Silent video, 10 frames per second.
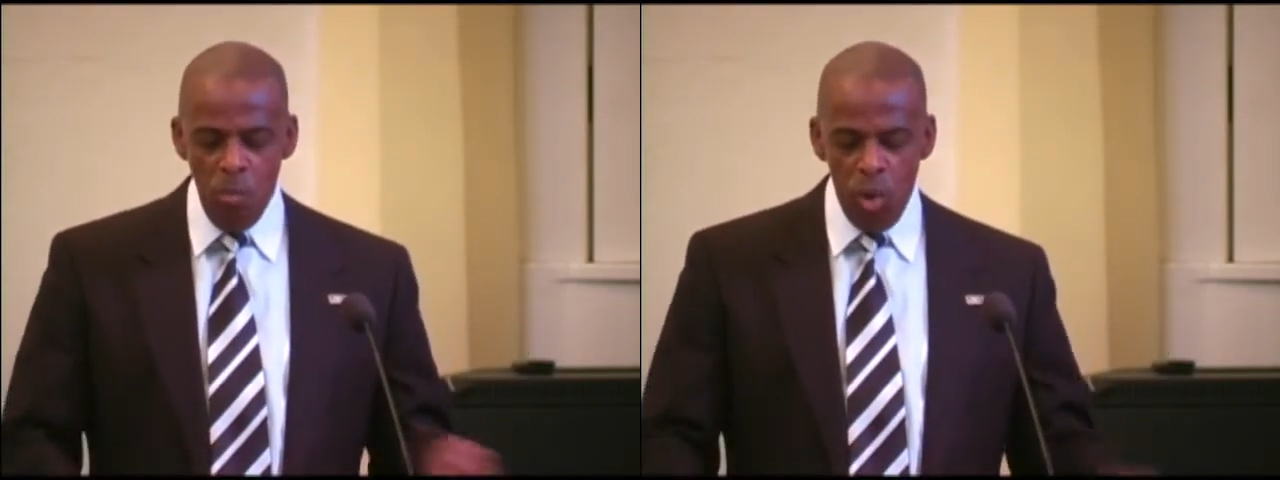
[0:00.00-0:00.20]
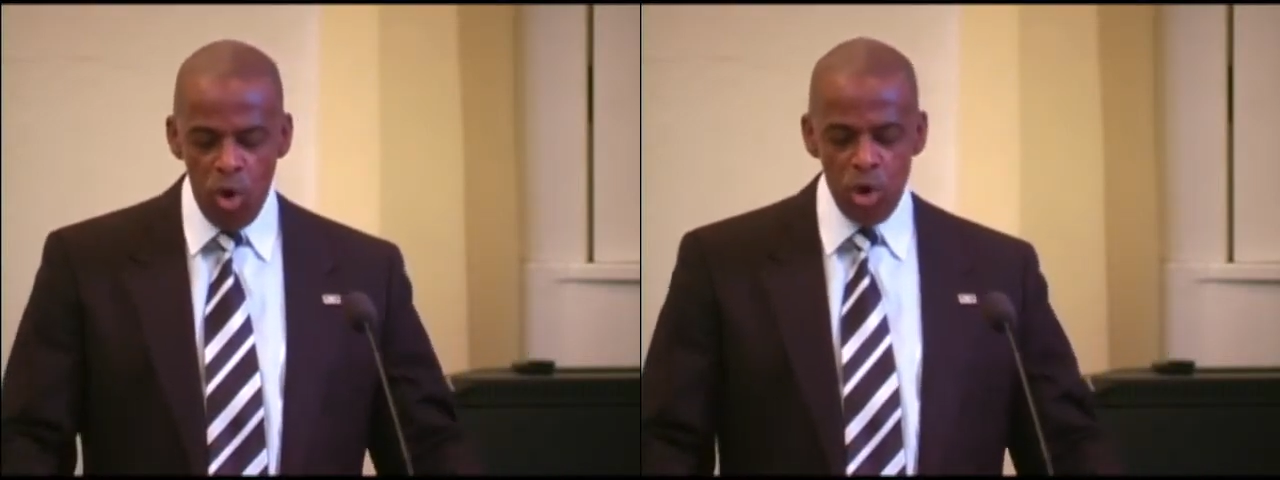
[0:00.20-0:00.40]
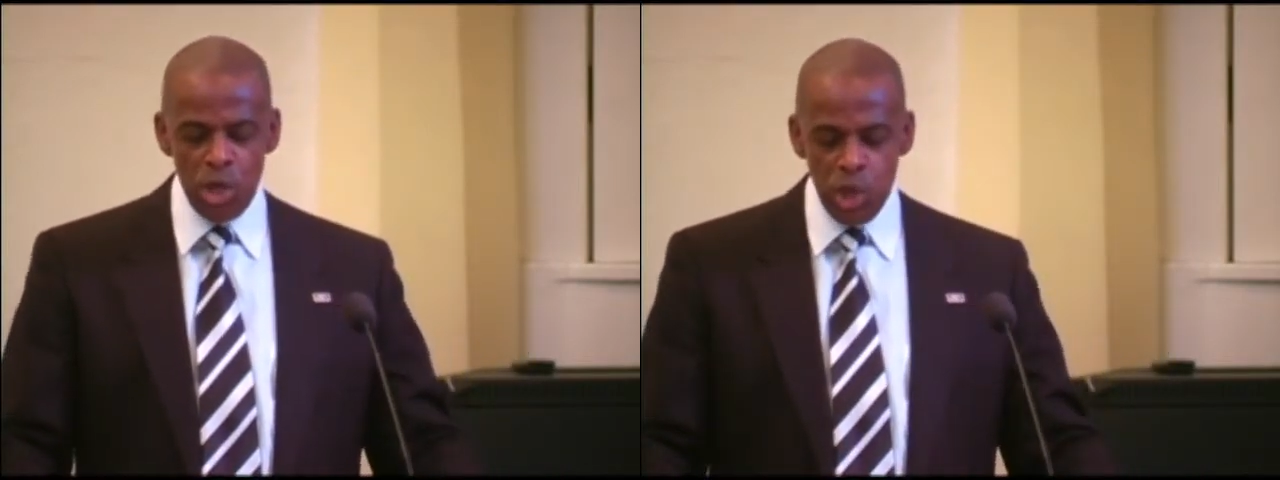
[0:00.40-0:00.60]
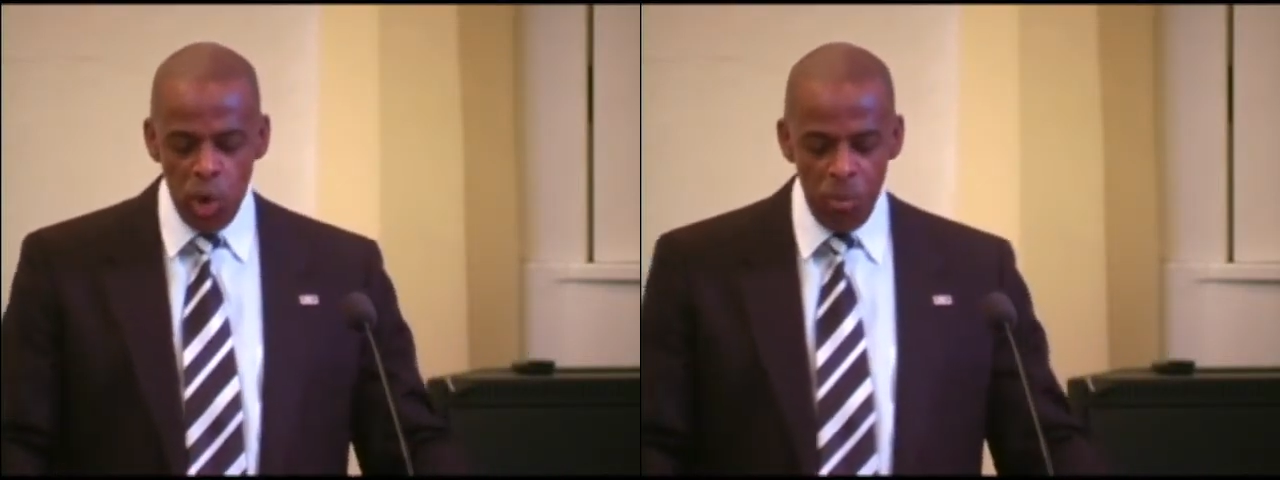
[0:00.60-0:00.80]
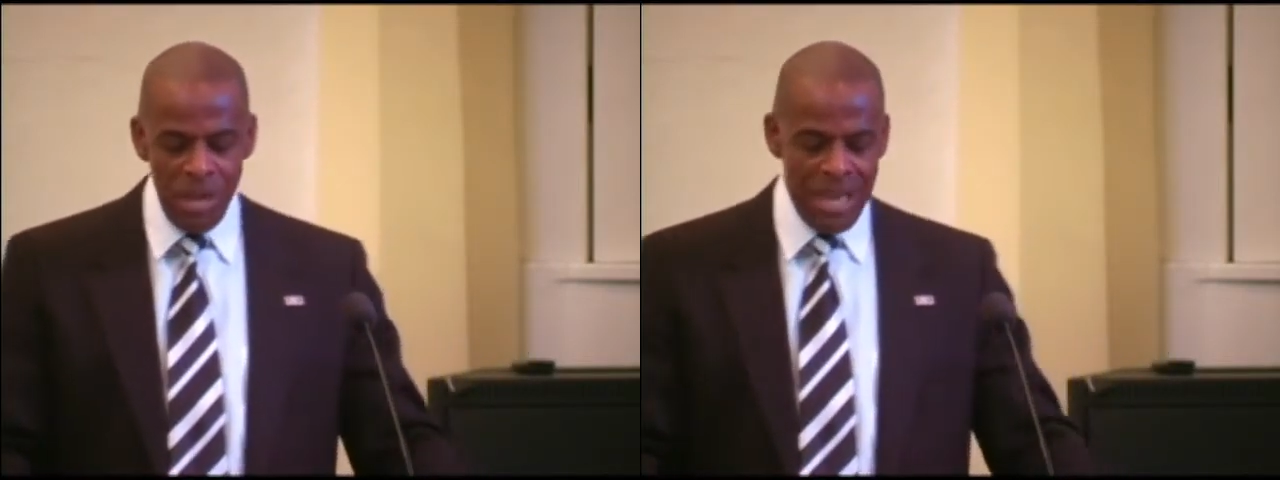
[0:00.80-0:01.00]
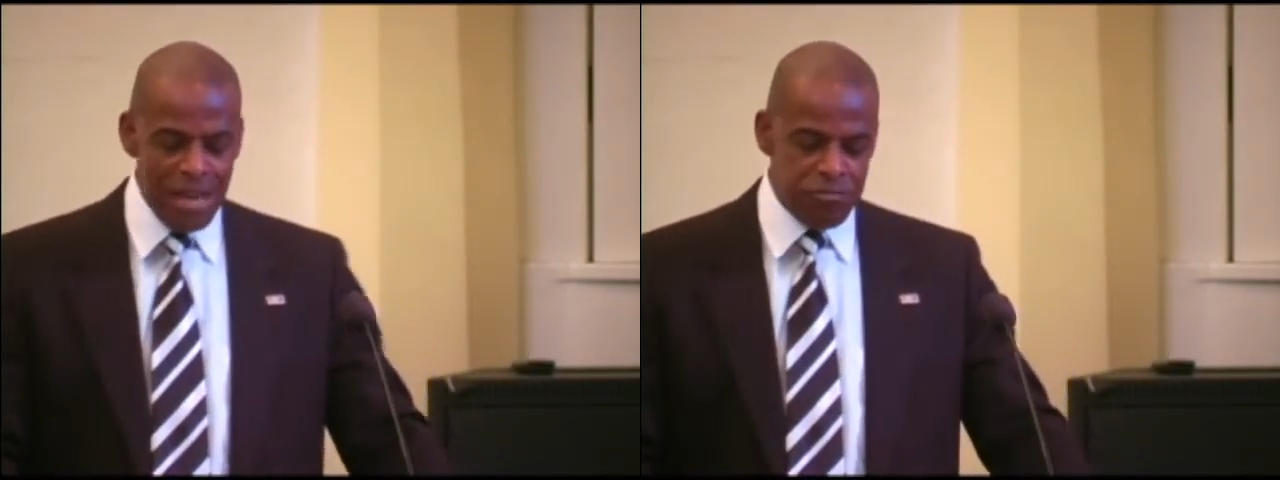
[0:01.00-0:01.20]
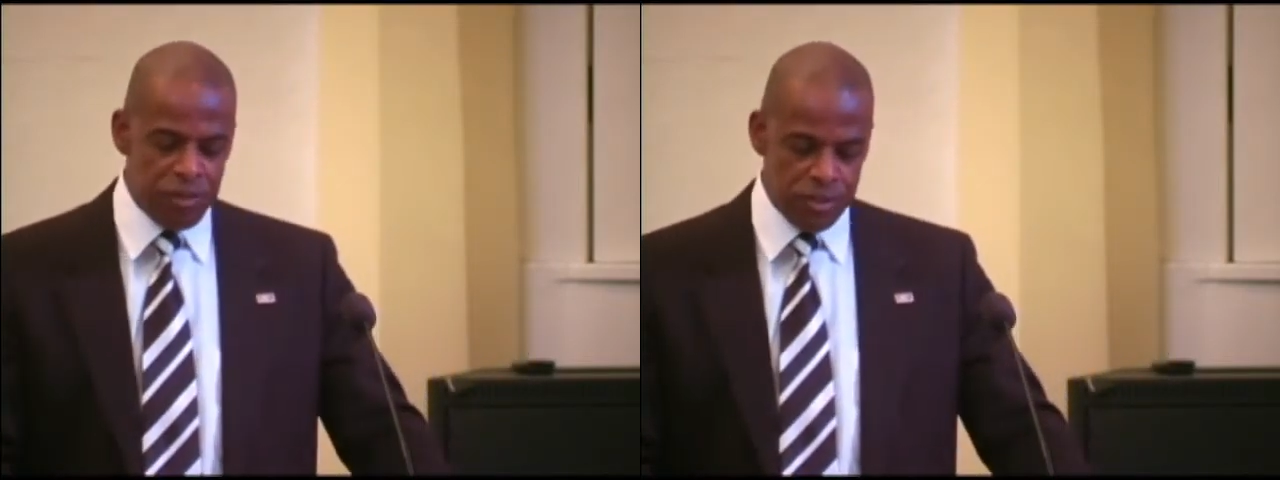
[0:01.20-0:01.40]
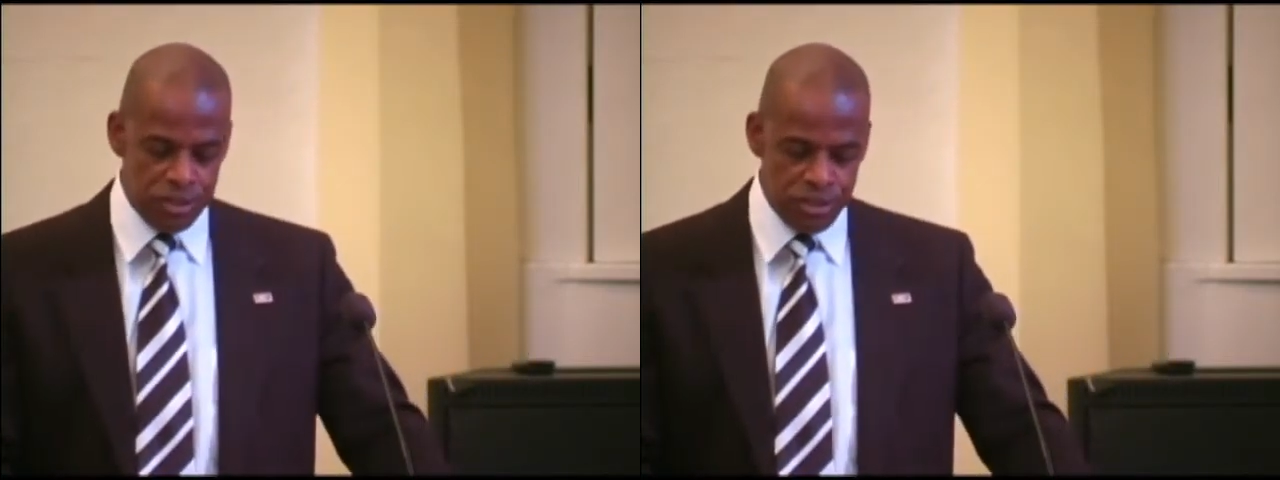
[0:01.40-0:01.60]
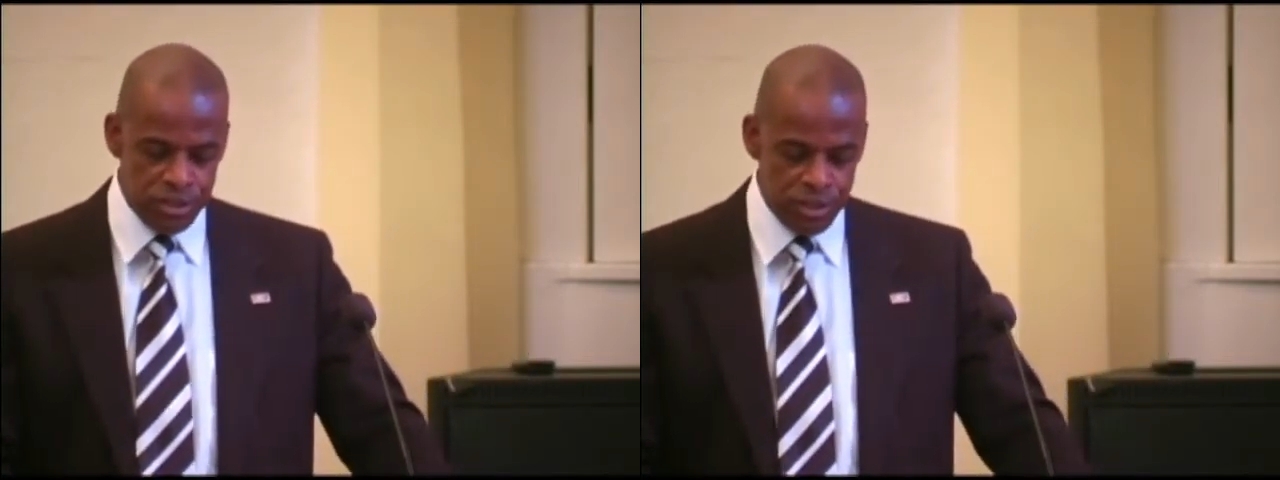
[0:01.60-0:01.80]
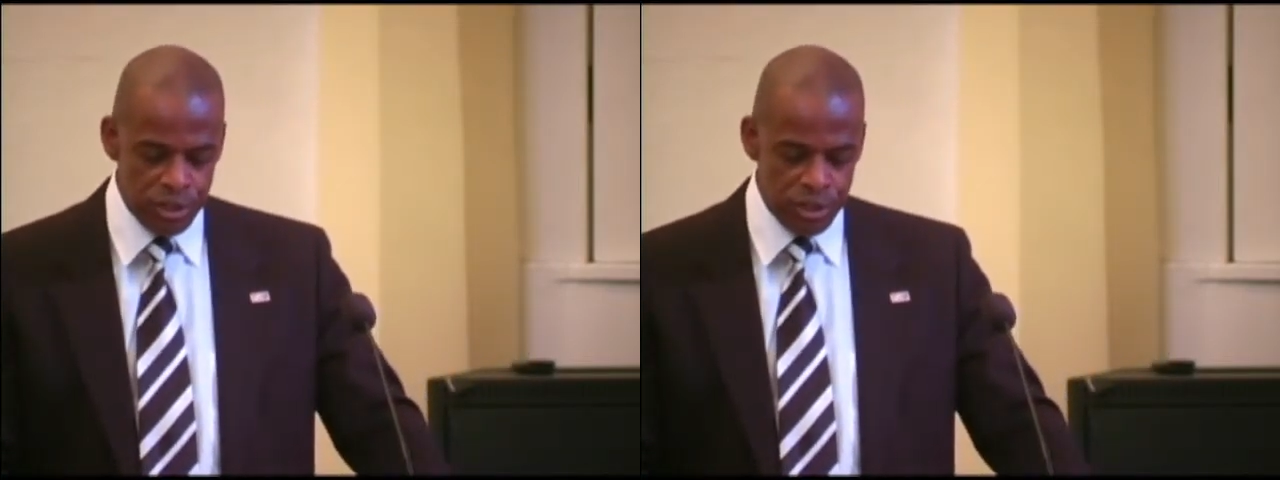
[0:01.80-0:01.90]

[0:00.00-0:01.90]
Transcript: more noble effort